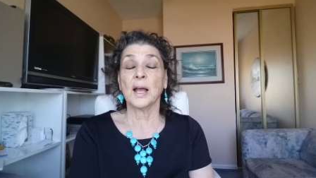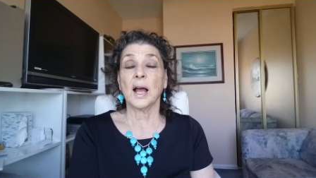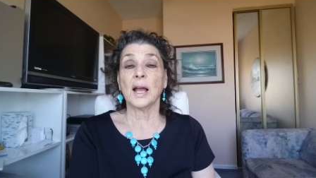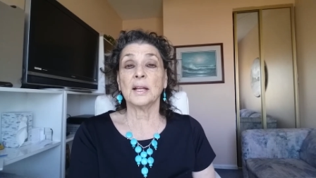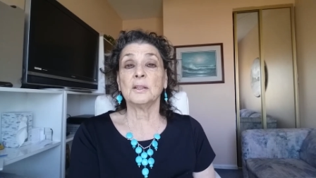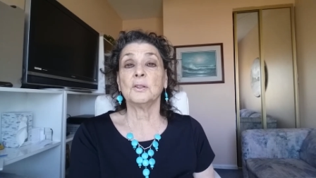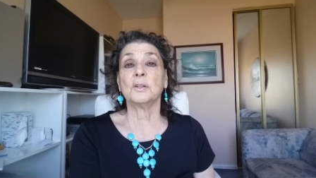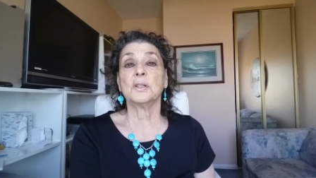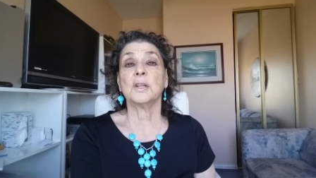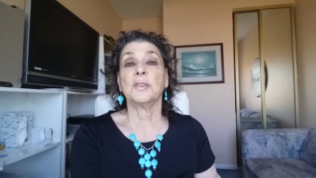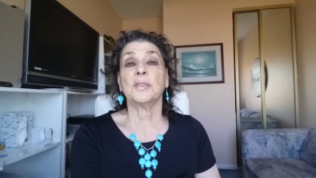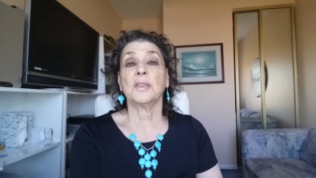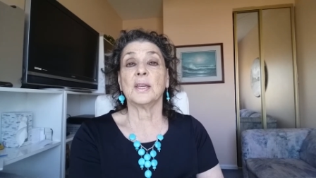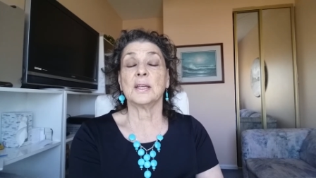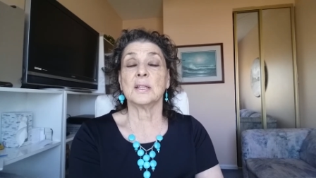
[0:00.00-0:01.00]
I looked at
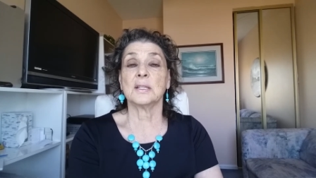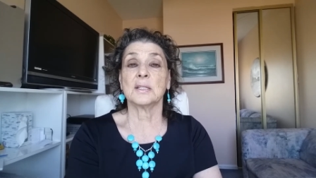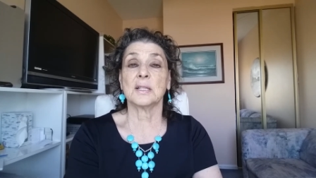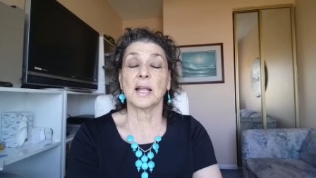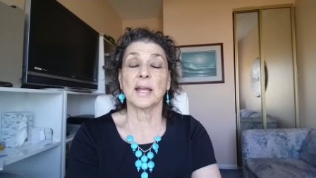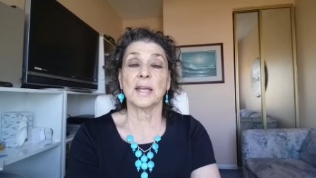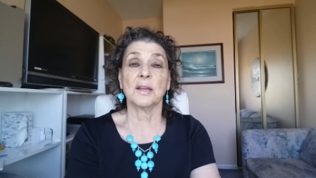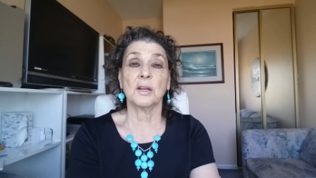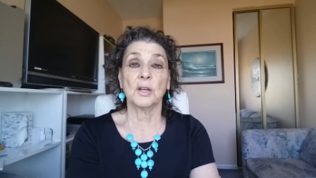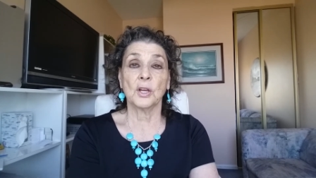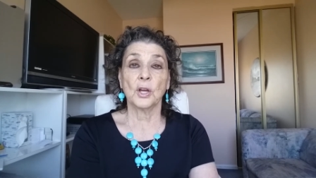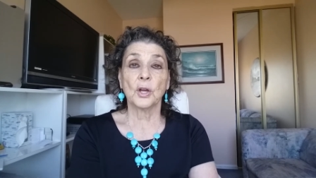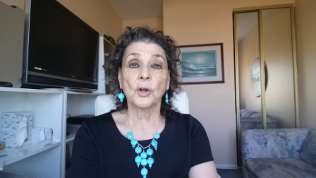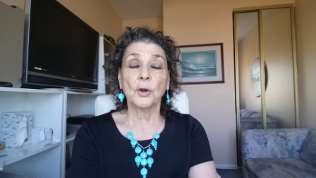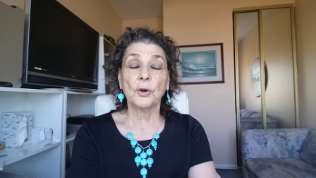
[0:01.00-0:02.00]
things like
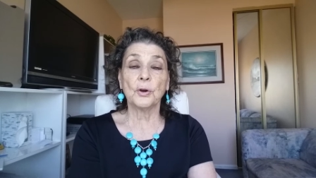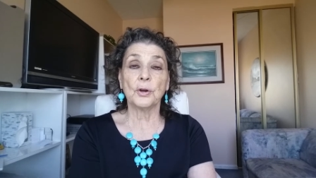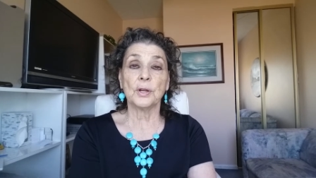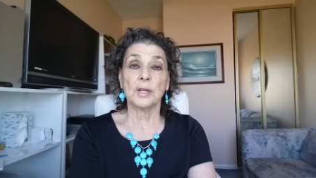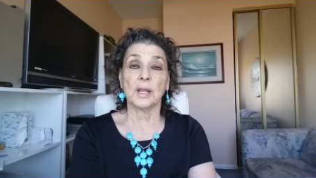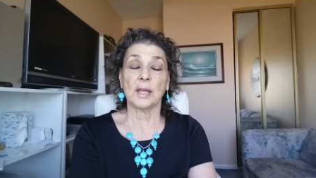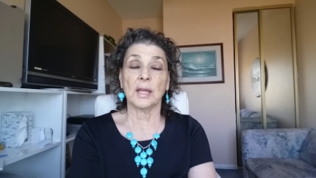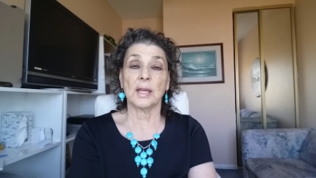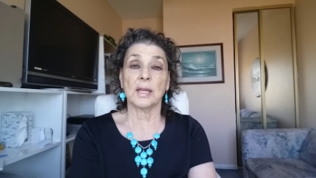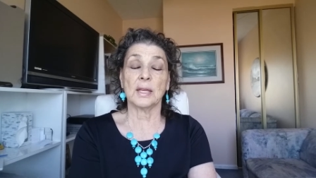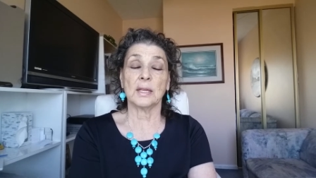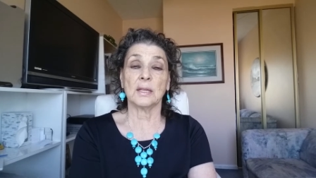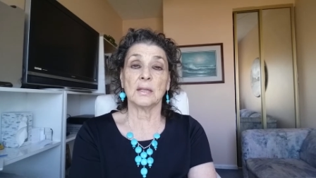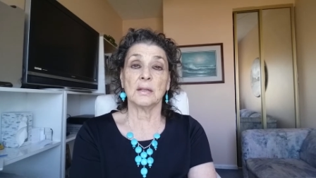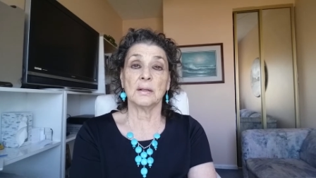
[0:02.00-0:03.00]
could
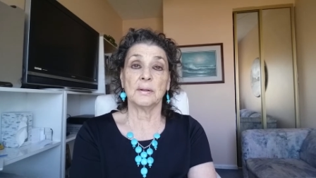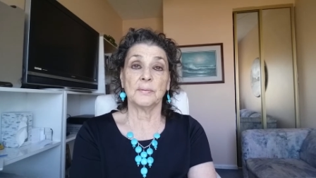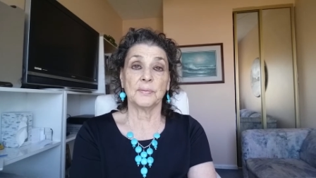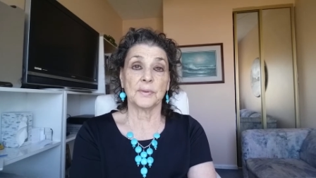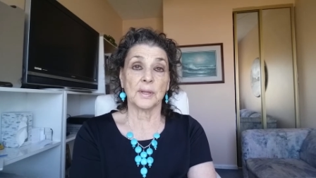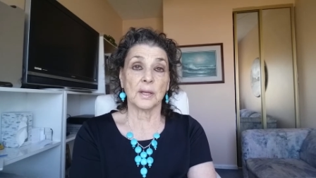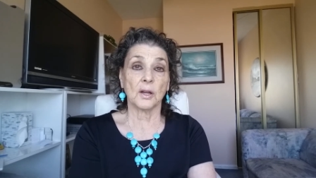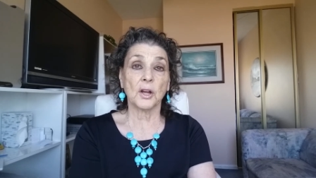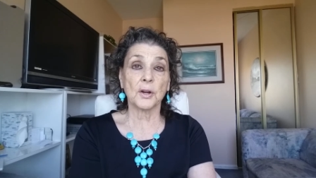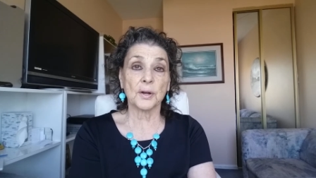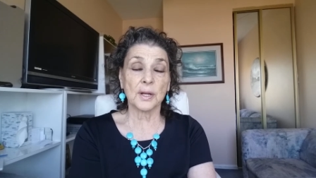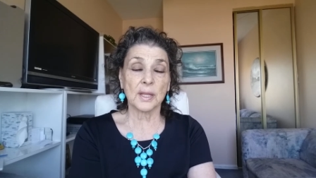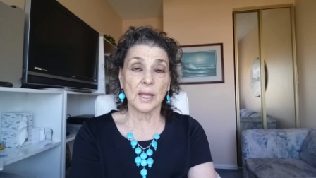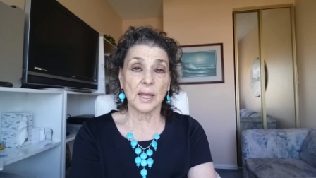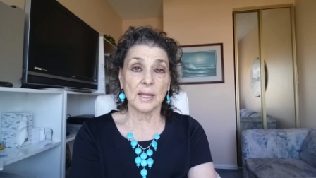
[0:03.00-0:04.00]
a
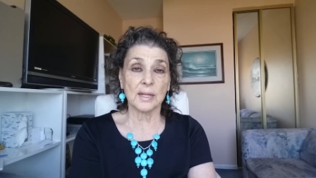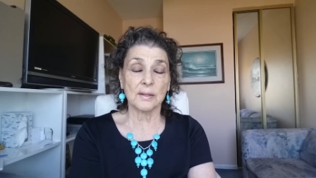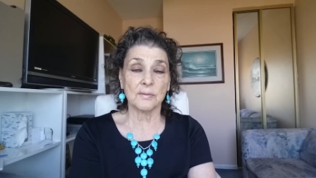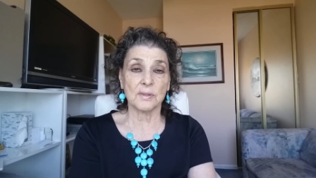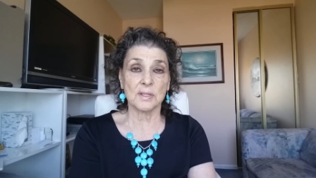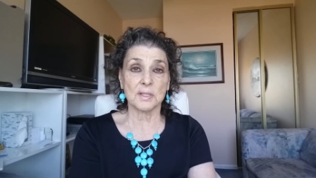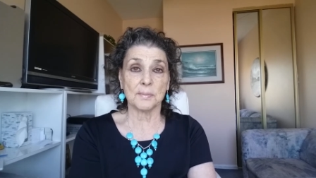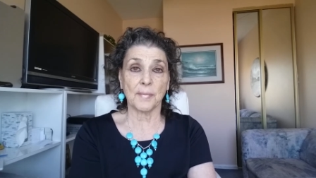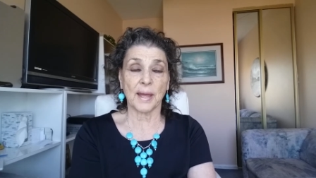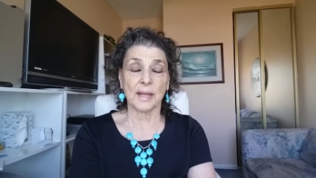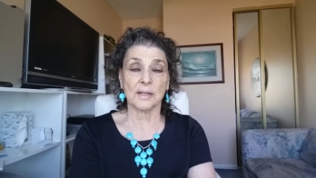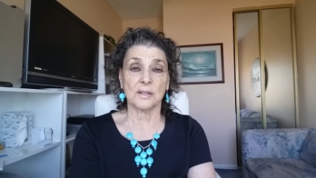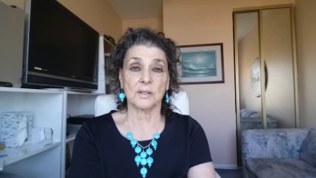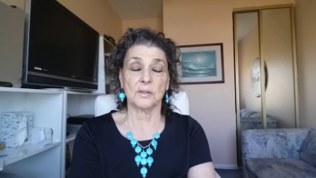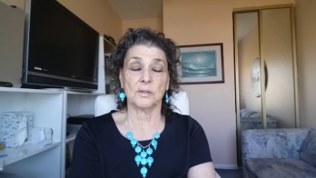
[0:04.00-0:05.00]
hurricane of this
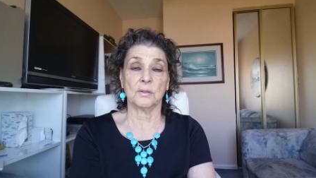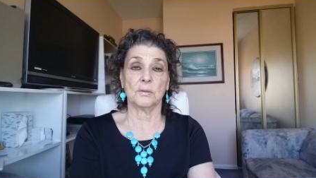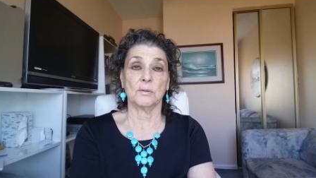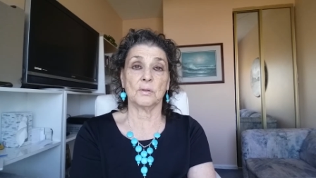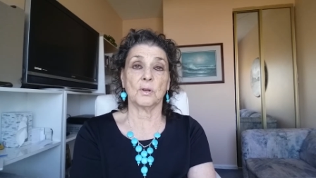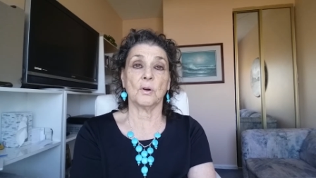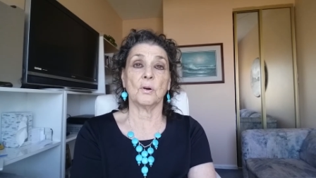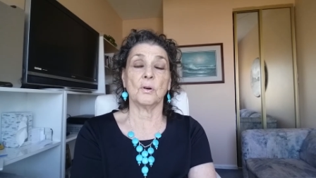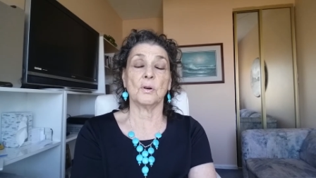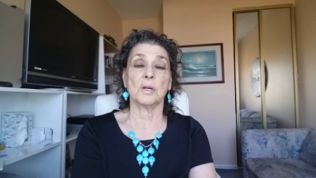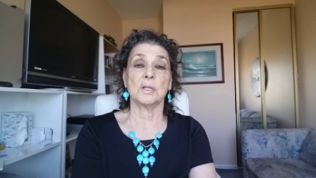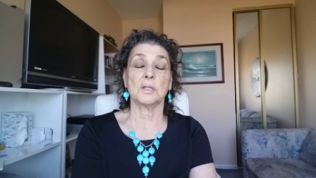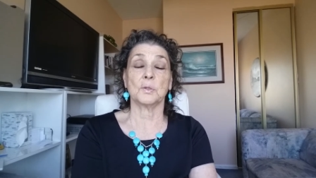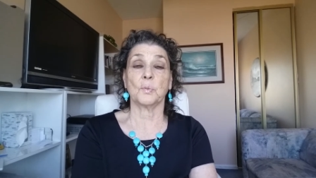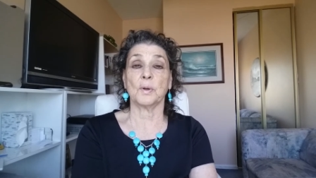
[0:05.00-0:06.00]
magnitude
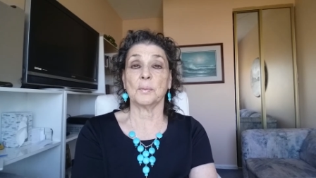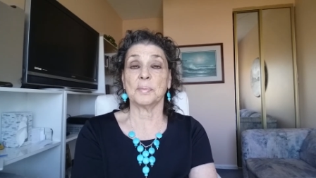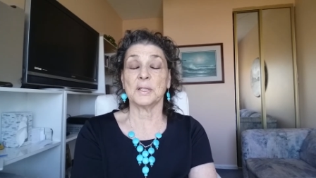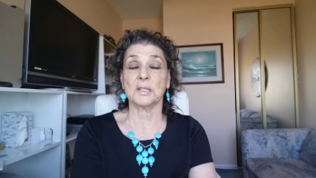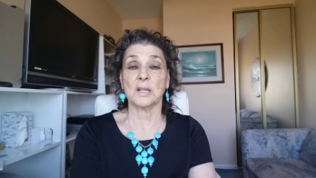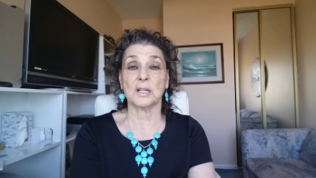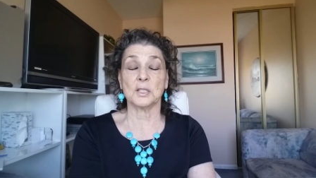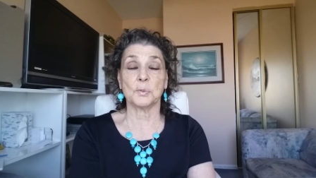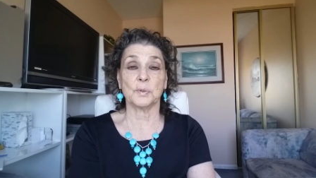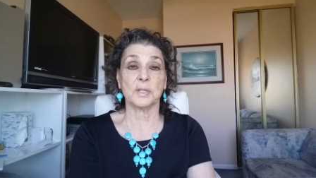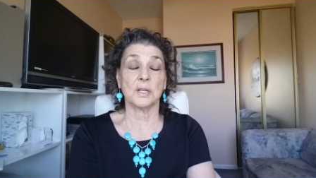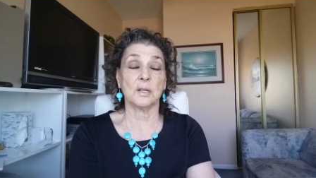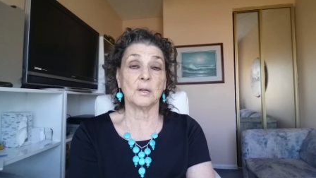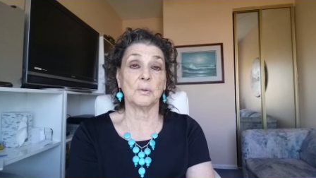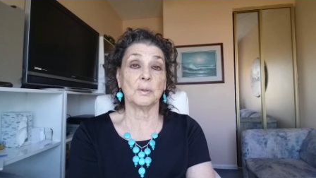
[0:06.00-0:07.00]
cause, well, besides we
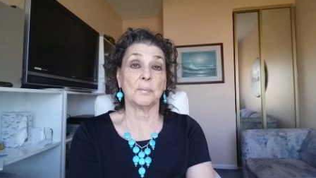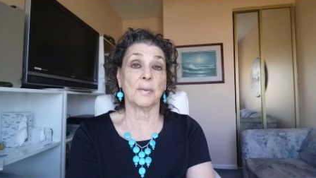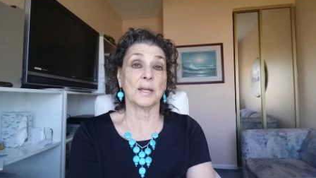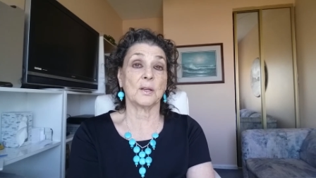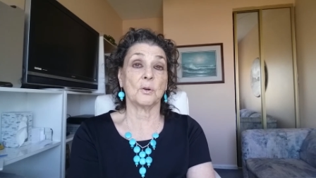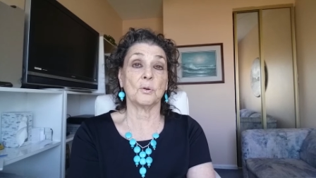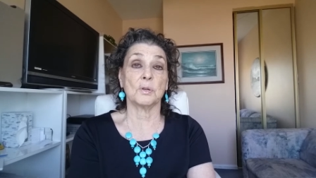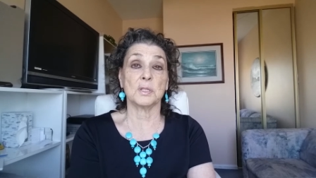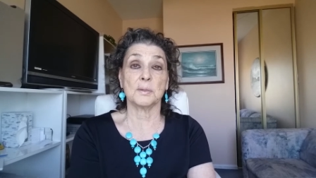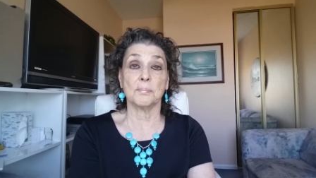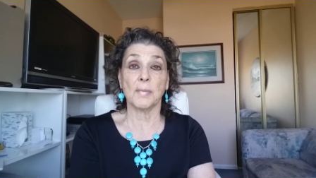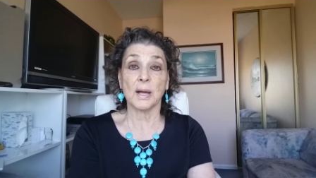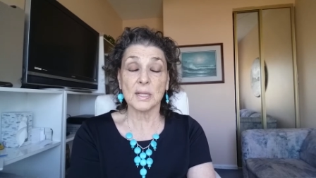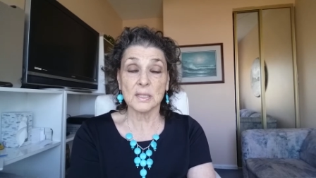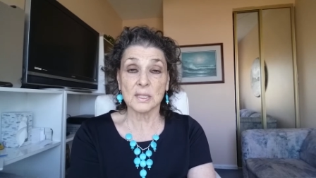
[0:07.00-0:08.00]
know it might cause
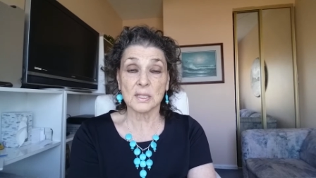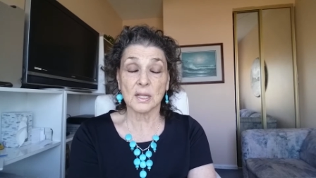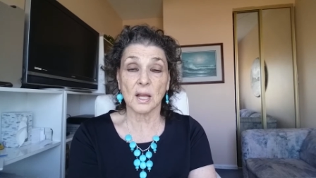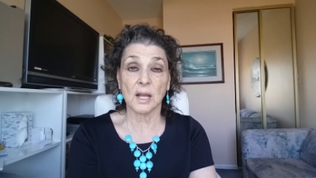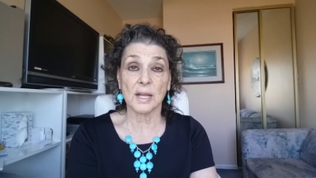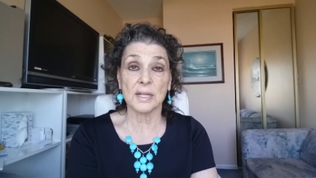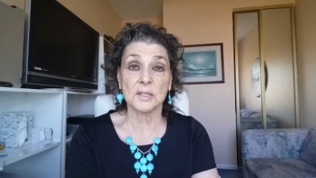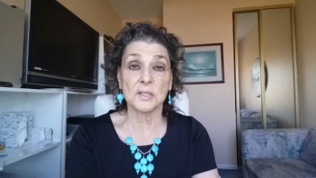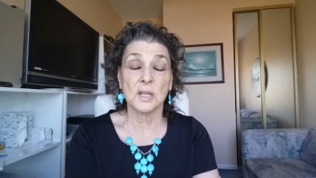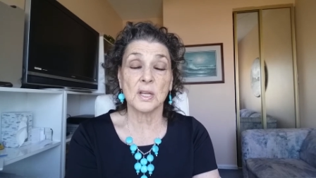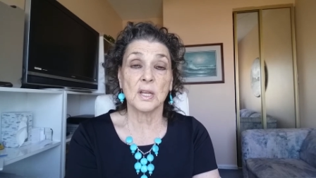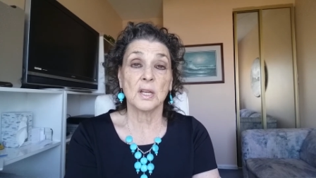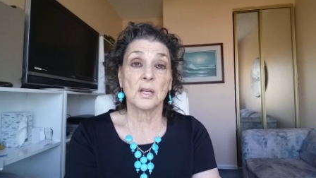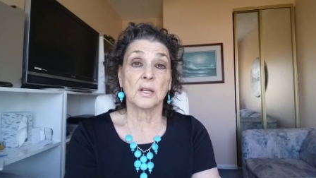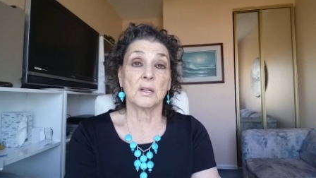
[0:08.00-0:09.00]
mudslides,
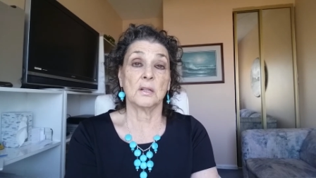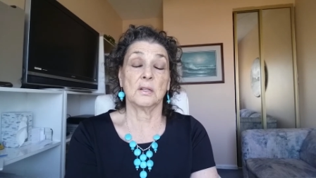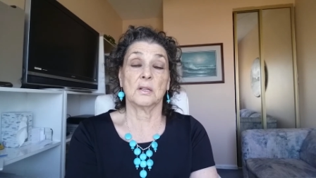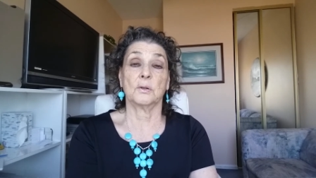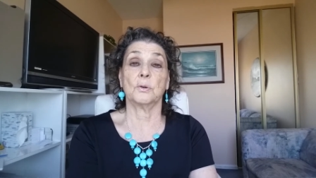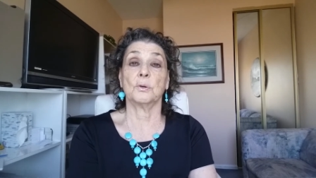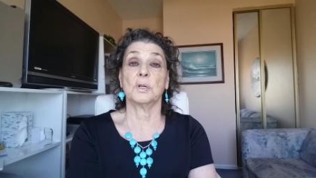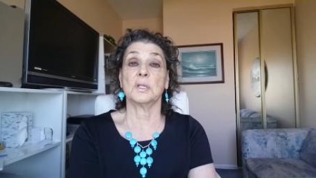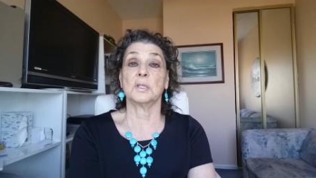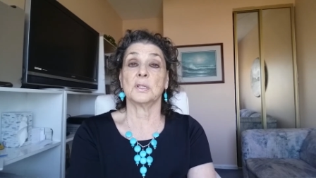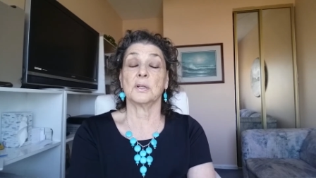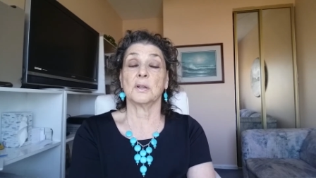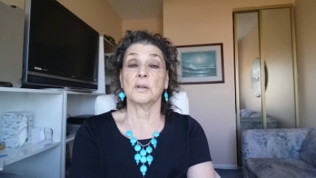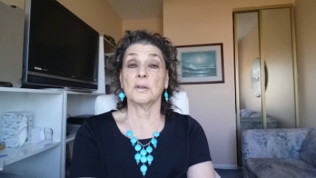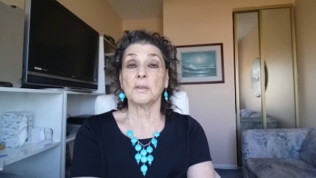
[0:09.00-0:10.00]
could it cause
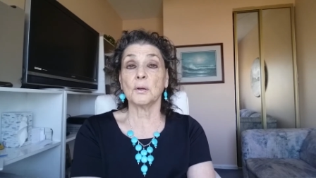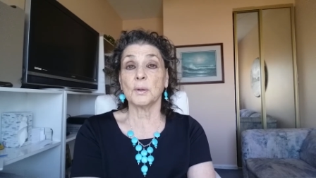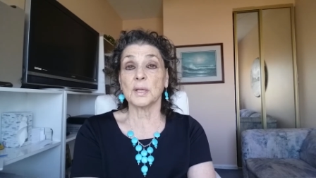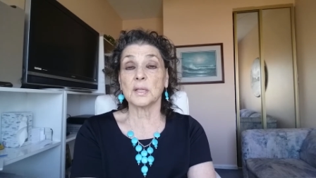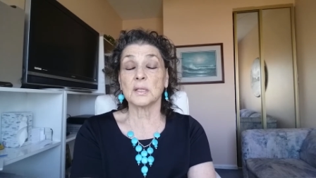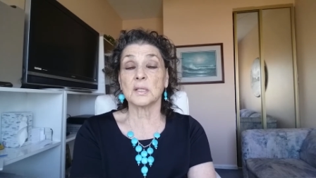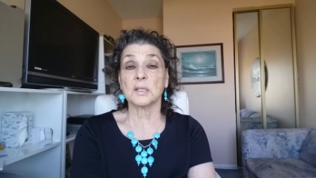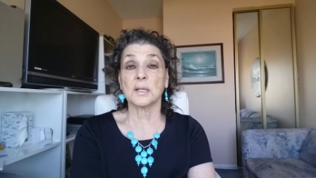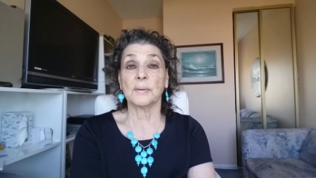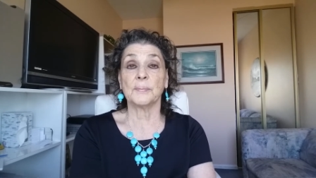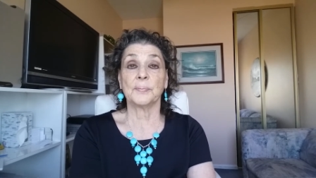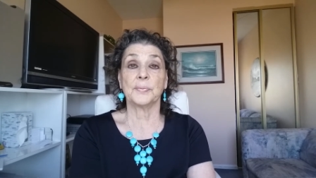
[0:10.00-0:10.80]
earthquakes?